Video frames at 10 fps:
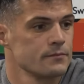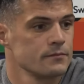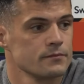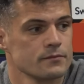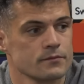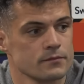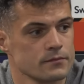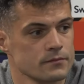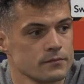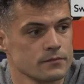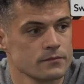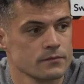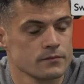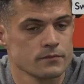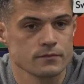
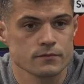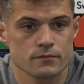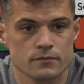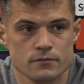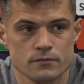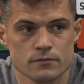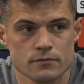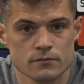No one is speaking in this clip.